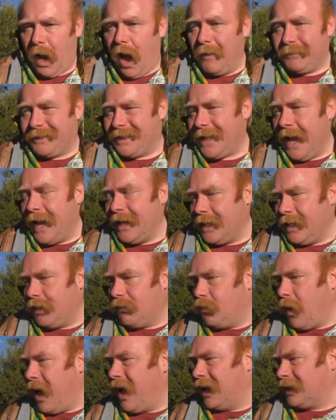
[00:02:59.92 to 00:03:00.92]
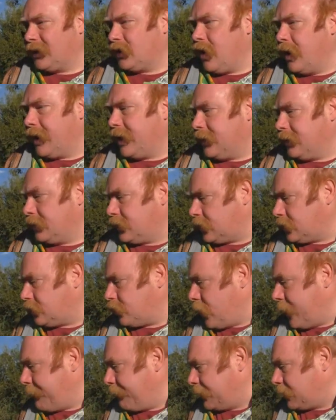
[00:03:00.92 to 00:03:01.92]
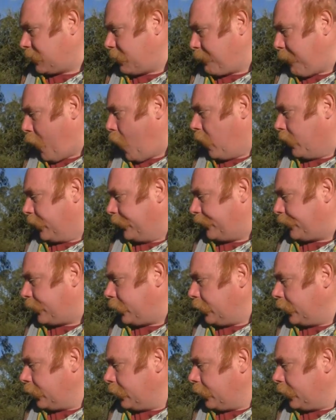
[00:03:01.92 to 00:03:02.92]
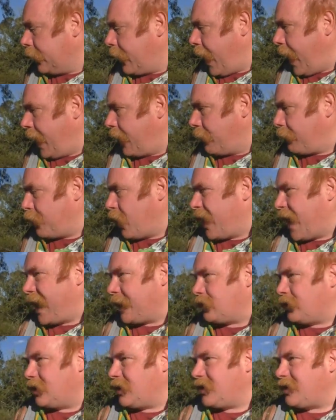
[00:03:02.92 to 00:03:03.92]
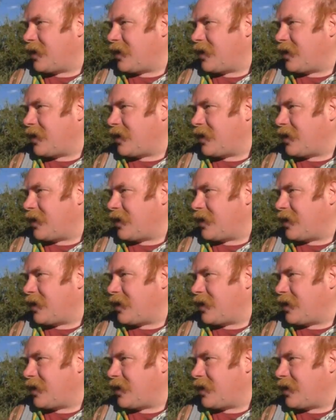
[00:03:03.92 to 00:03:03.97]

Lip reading: I'm standing, well, it's not in a stream, it's a pond. And I'm not actually